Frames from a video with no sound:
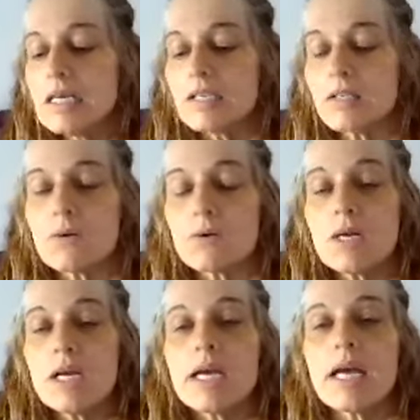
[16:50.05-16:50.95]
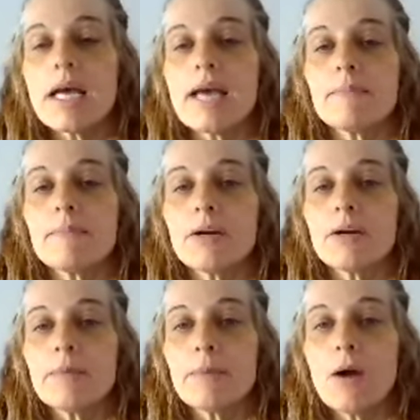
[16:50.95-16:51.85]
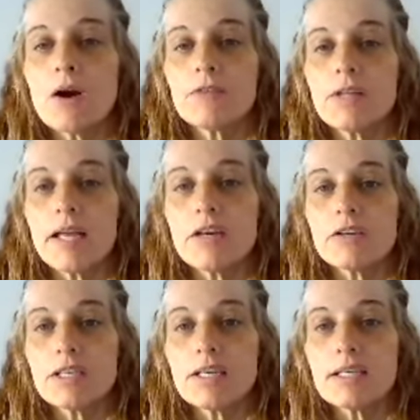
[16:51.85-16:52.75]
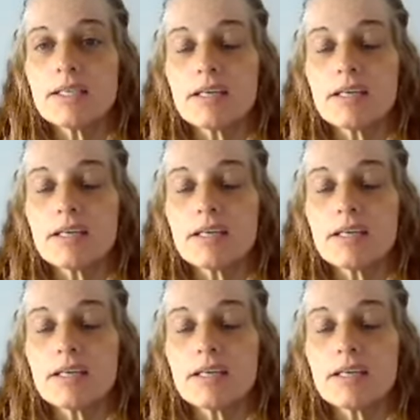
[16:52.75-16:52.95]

So um, very powerful energies.